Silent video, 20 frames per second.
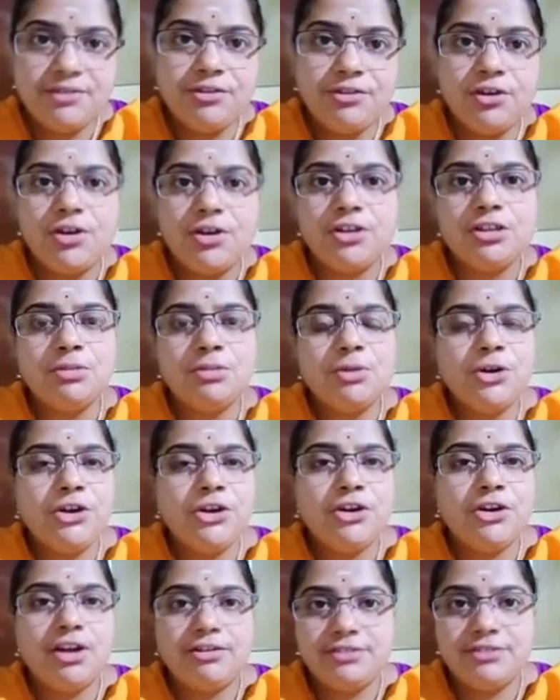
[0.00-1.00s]
fourth
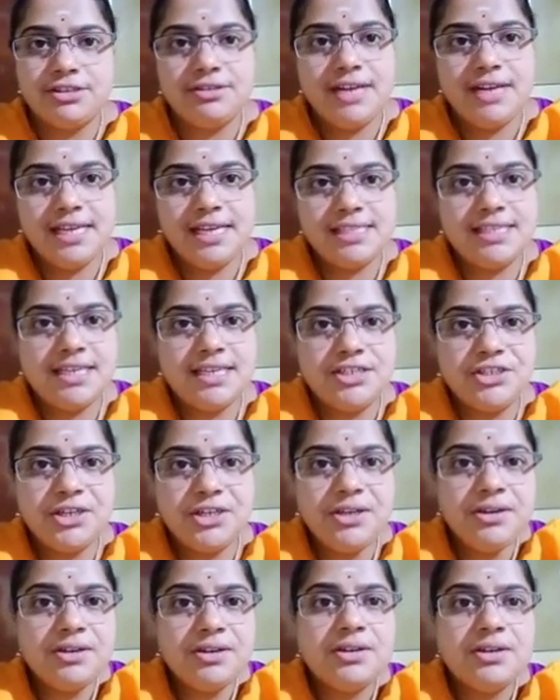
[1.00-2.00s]
module of today's session,
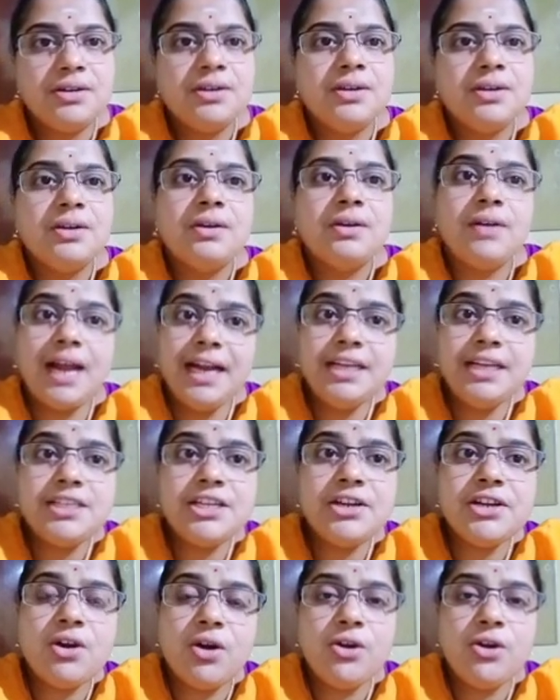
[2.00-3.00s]

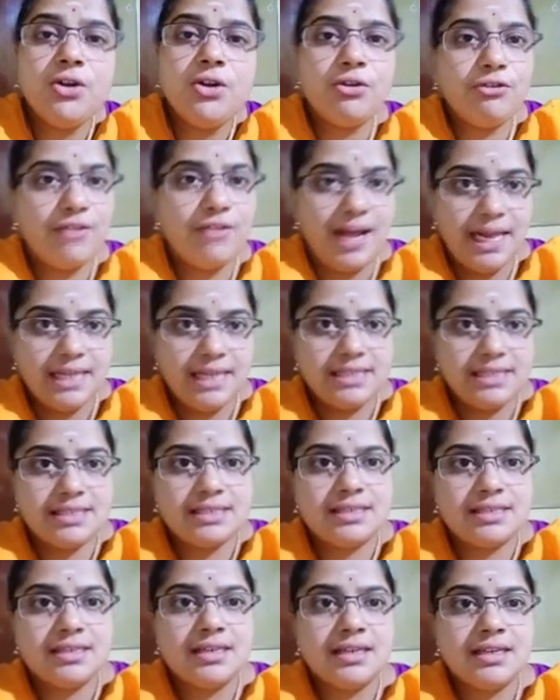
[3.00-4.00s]
writing onto
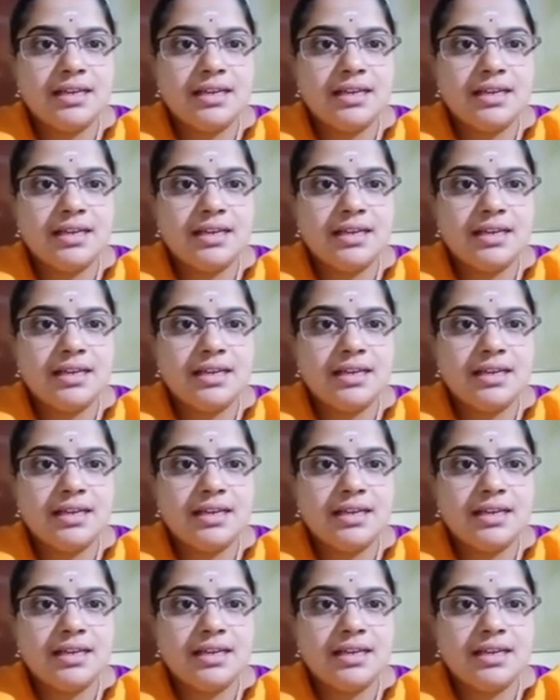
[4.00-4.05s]
files.